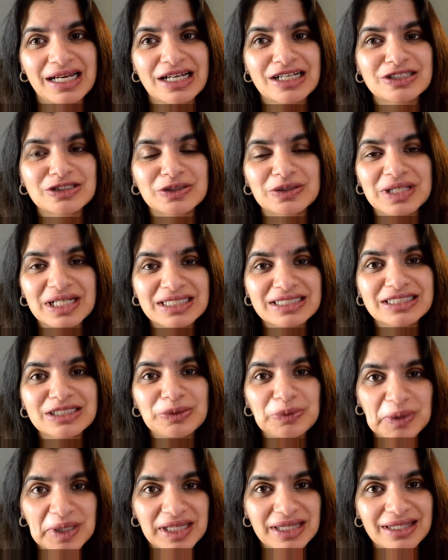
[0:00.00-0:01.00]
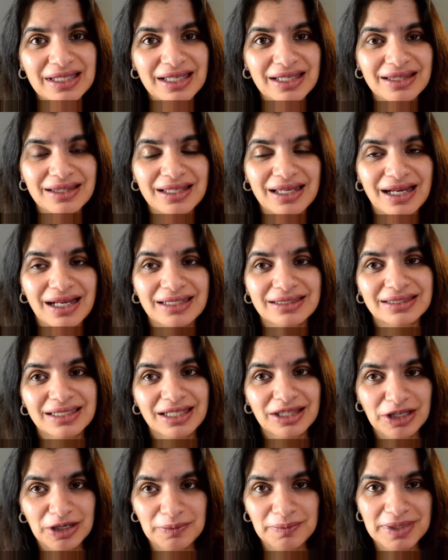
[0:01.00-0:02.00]
So that's the one thing that
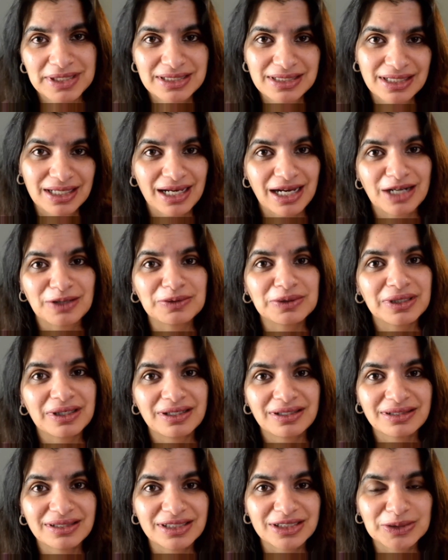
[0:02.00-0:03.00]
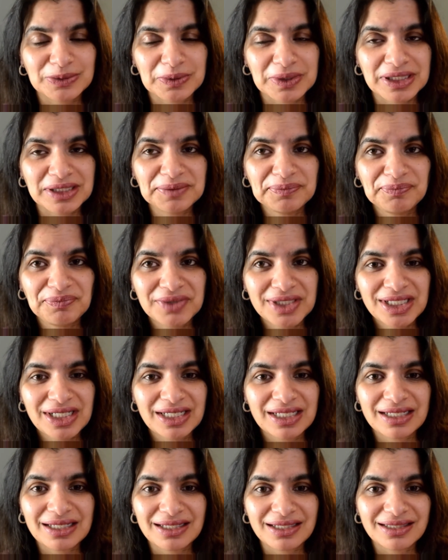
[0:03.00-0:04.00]
they're missing out on as well,
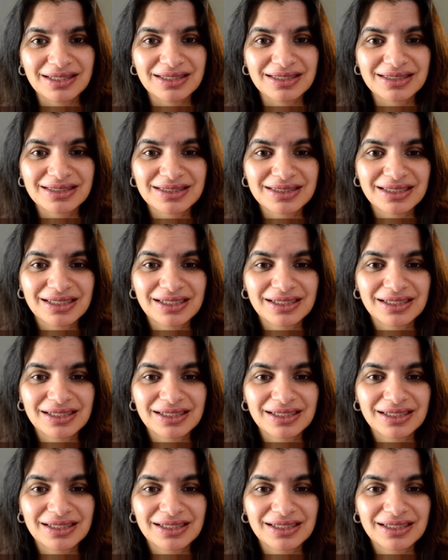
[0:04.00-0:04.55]
is